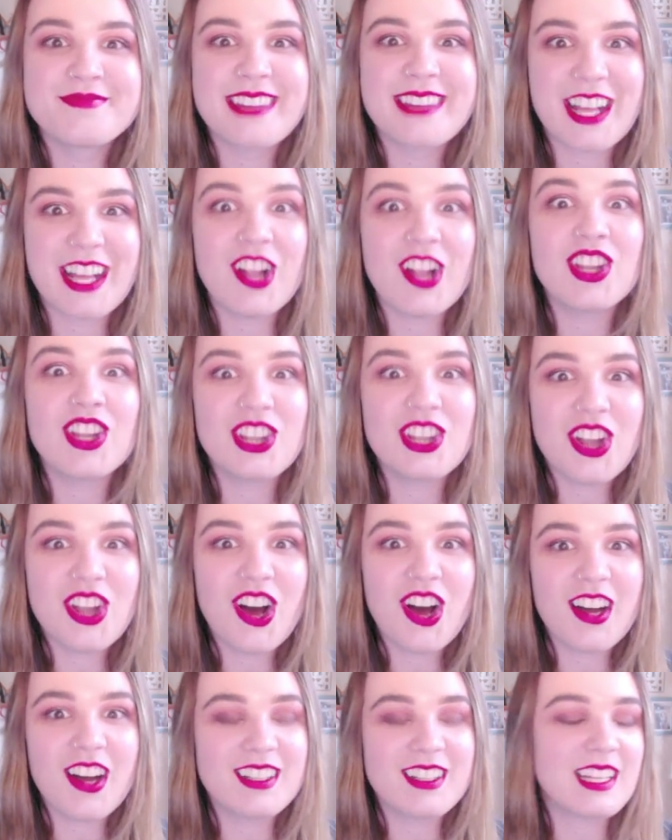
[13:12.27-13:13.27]
Like, a
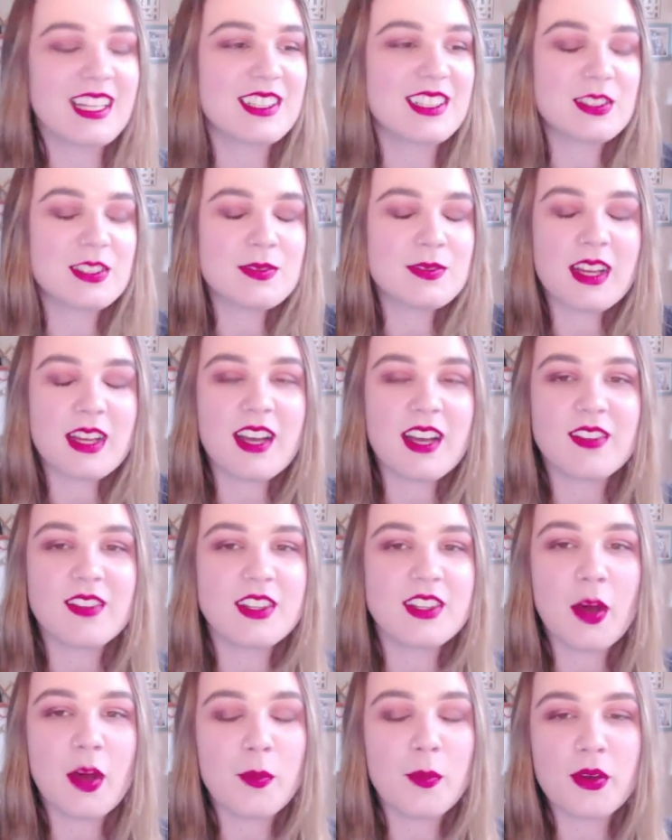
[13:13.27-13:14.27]
lot. I don't have
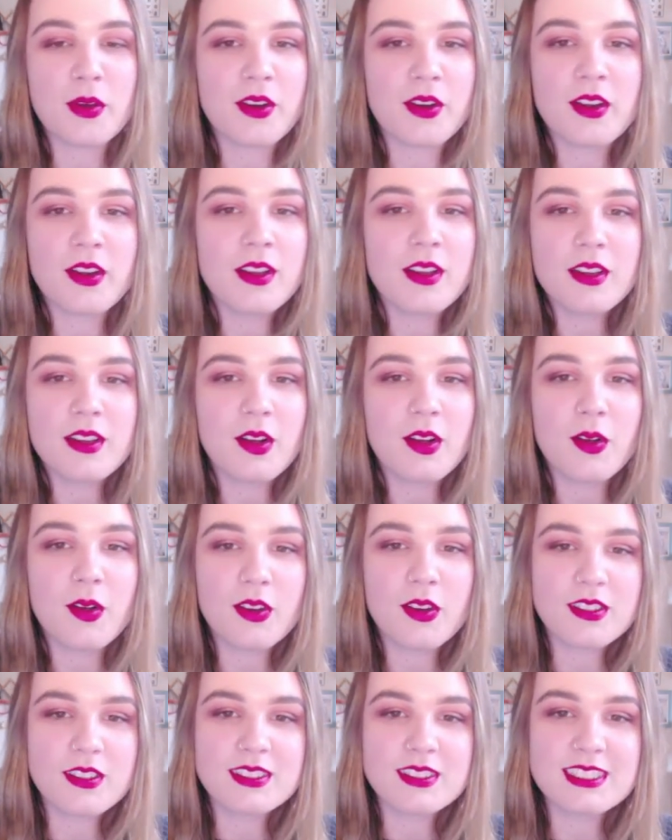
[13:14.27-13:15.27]
a number
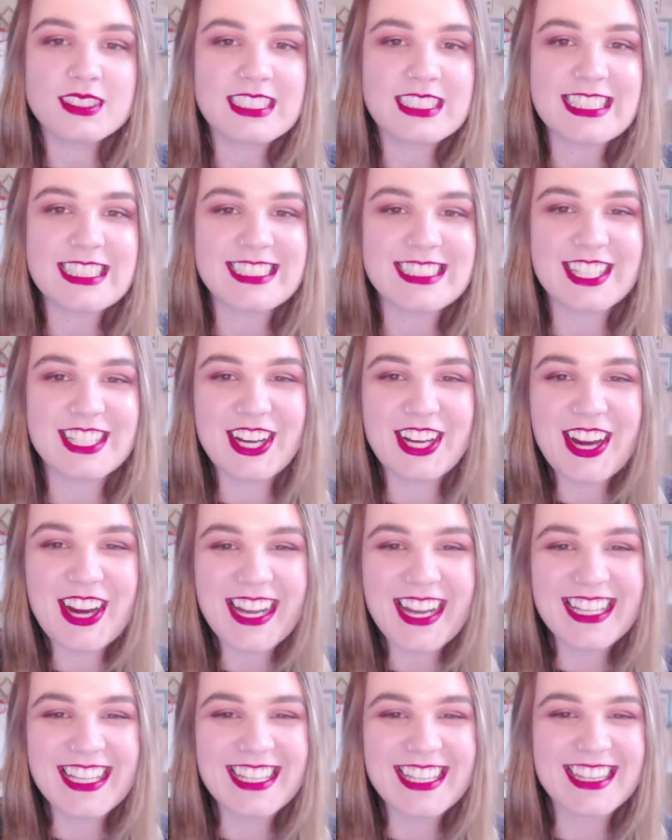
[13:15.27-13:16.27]
or statistic
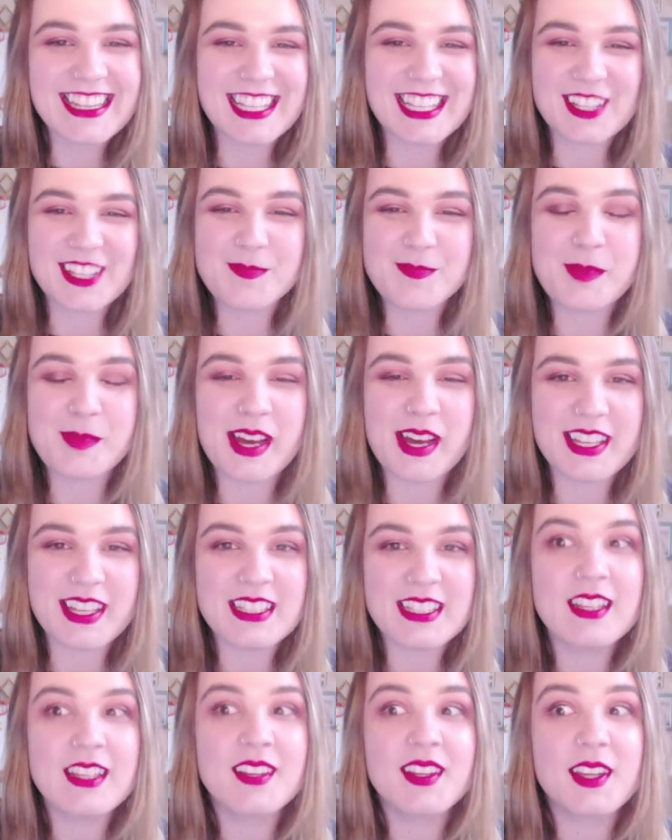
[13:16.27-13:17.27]
or anything, but
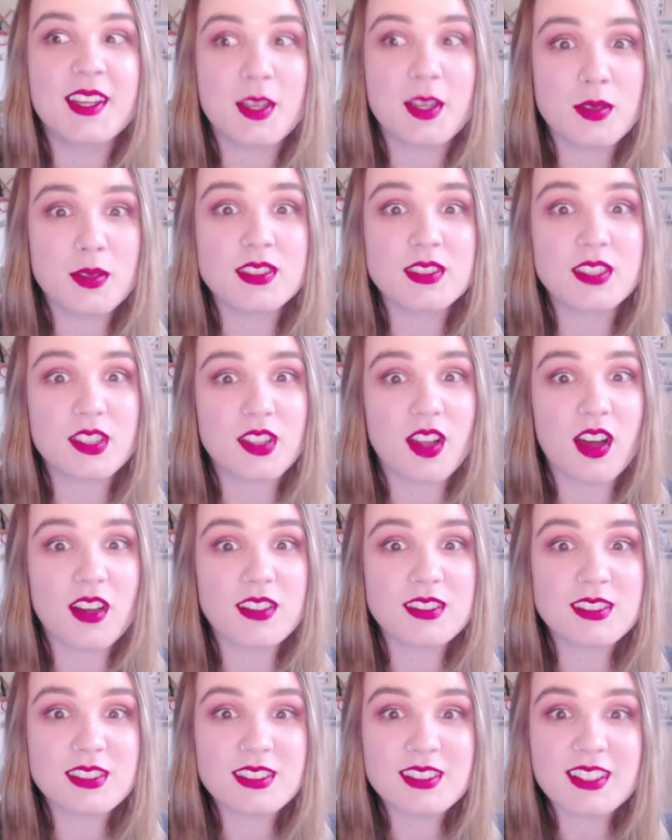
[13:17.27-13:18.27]
it was a
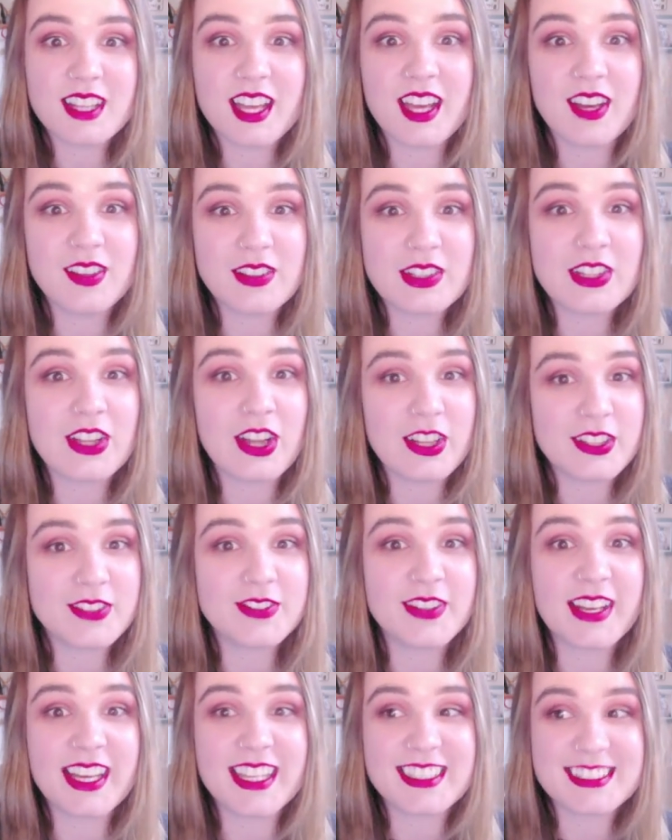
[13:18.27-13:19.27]
lot. They have a lot
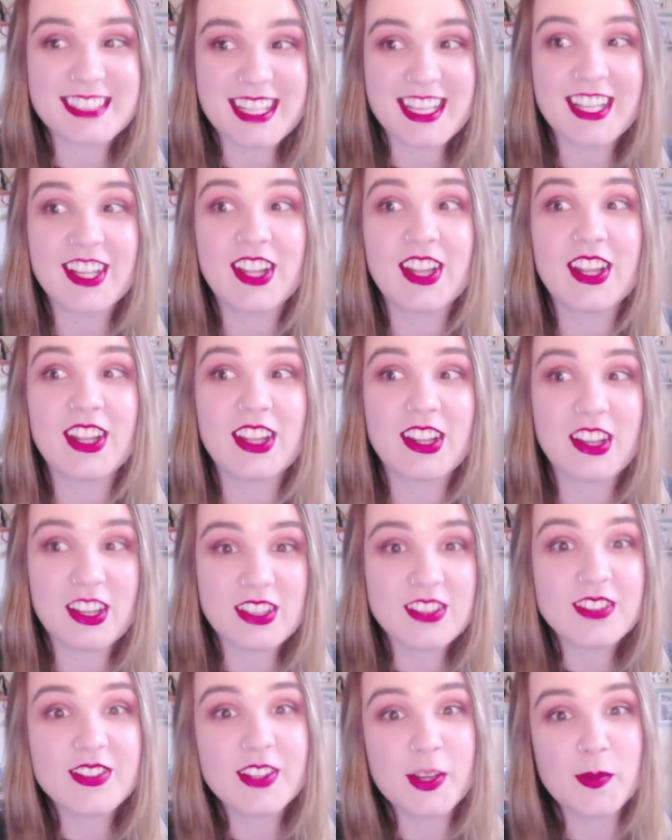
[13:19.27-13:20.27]
of fans, and a
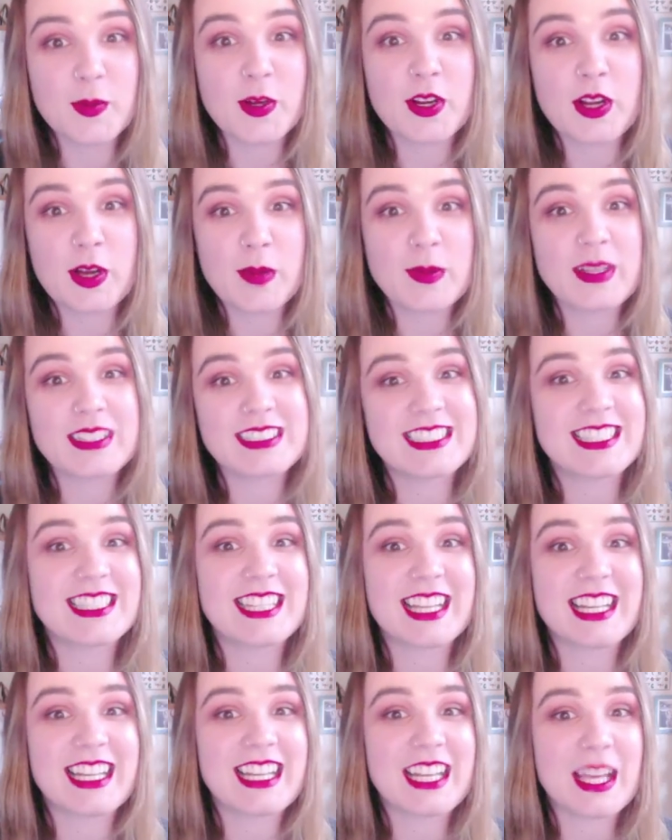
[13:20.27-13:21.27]
lot of them were commenting
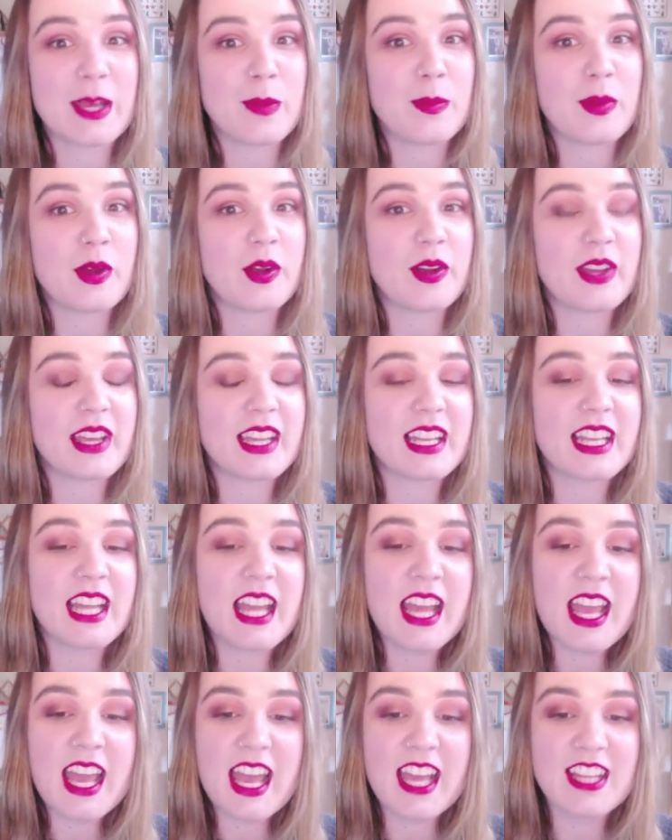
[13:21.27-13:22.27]
that it came broken
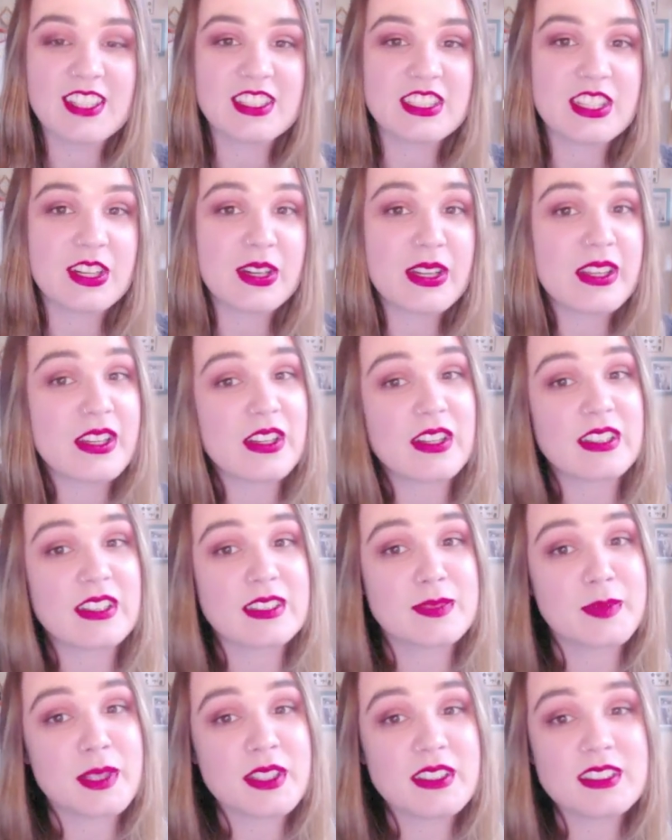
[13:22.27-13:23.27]
and sharing their
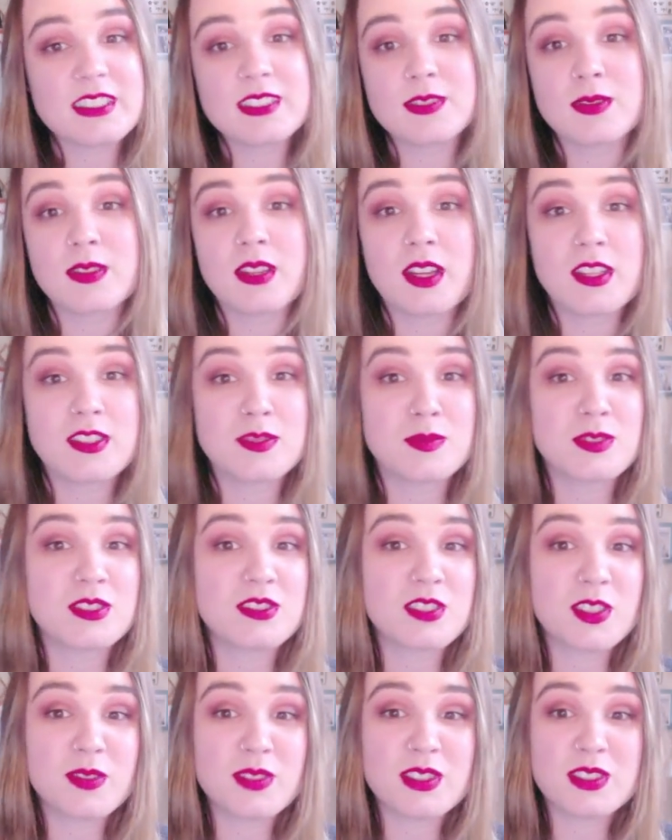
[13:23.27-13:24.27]
experiences with customer
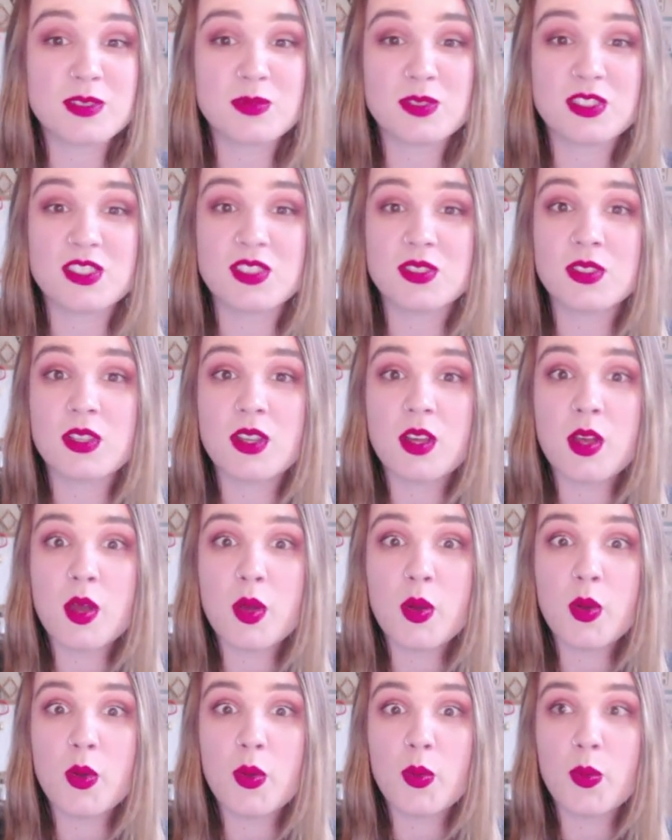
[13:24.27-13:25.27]
service, which
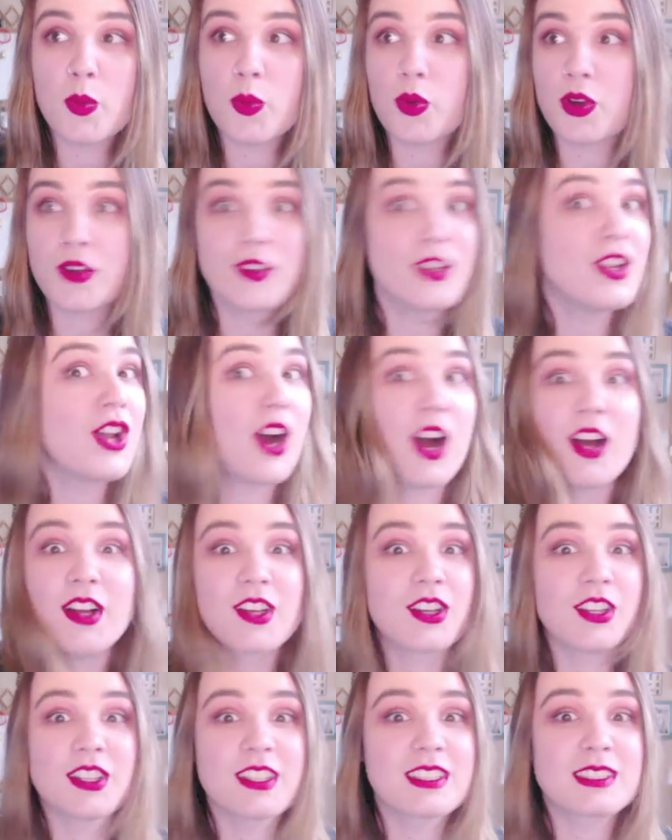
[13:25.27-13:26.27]
were not
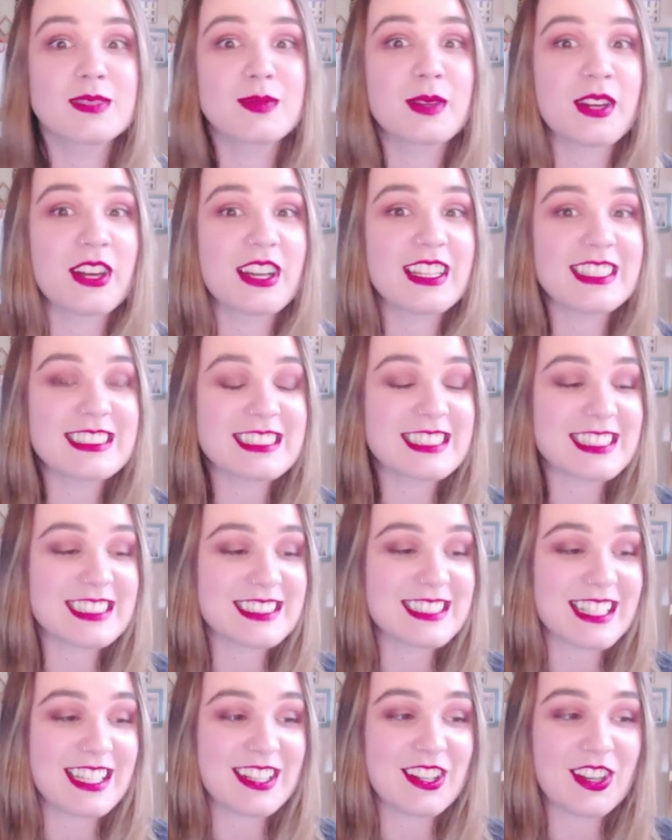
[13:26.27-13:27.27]
good
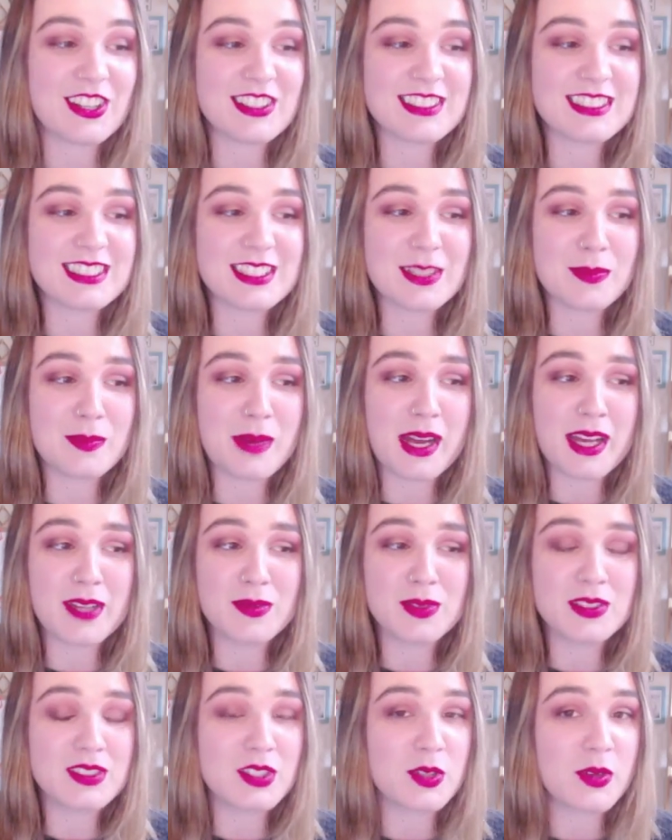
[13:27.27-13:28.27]
experiences, and honestly,
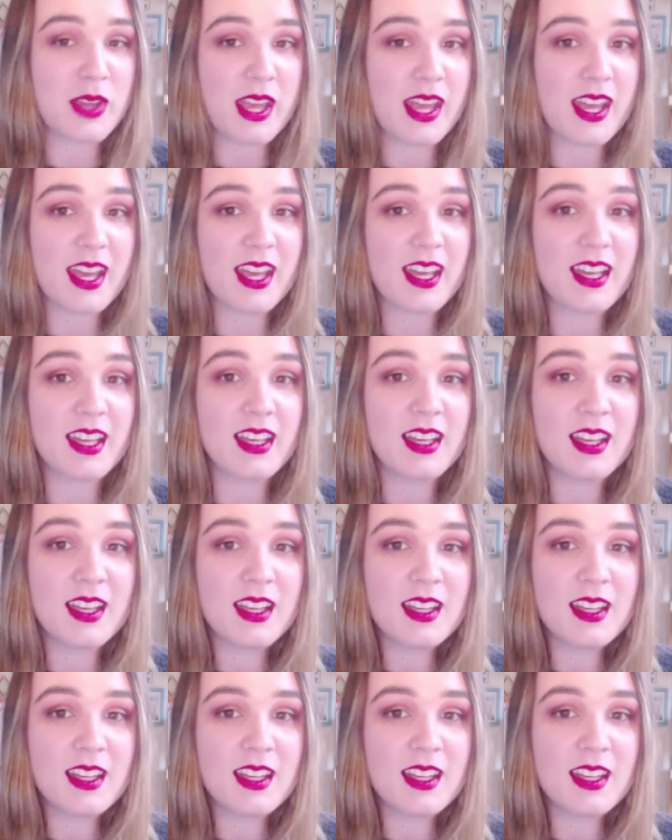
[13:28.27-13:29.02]
mine was okay,